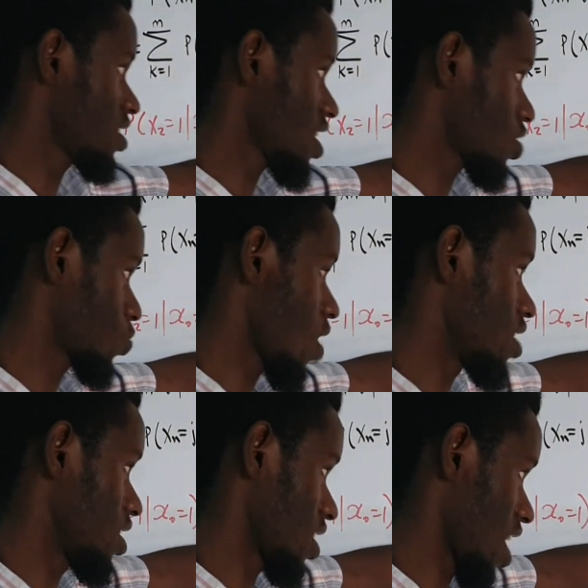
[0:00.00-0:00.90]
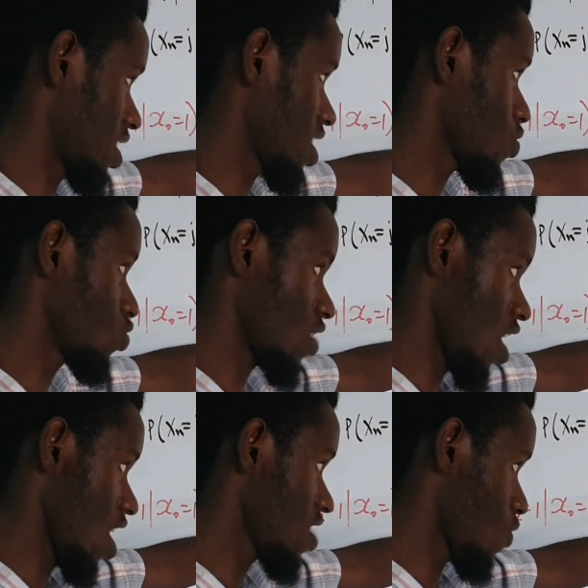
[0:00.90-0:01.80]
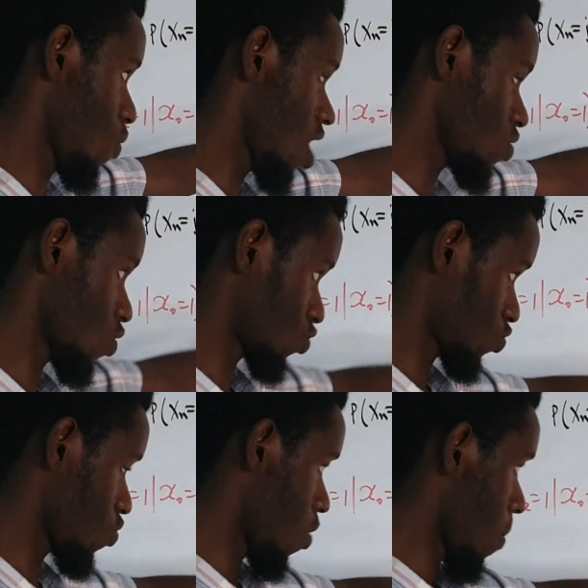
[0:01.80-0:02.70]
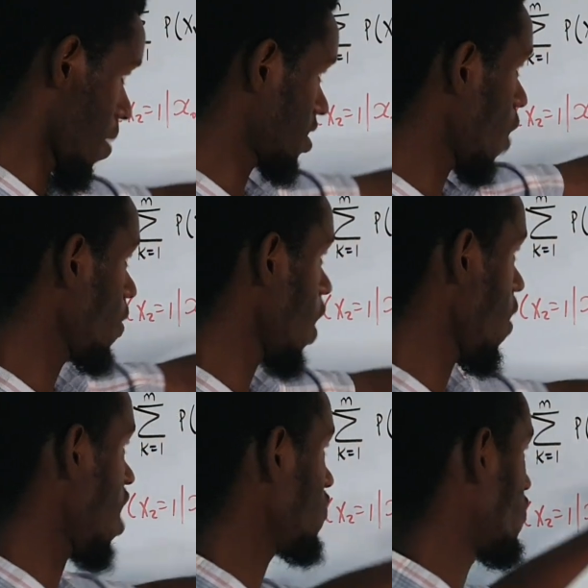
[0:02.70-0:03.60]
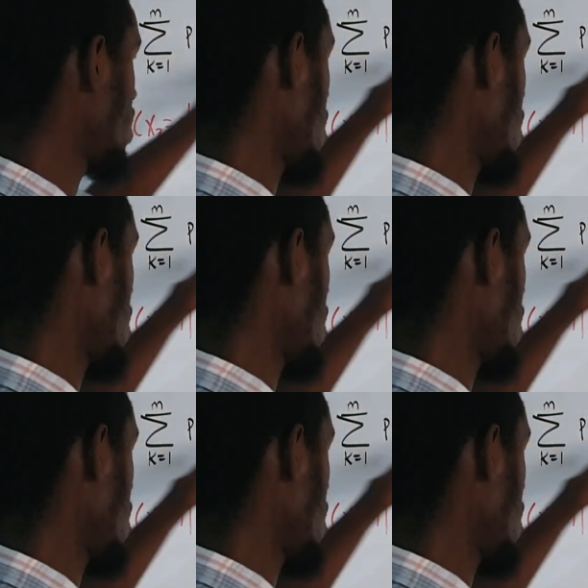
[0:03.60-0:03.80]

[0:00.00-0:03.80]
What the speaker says: this x1 can take on either 1 or 2. But now here we have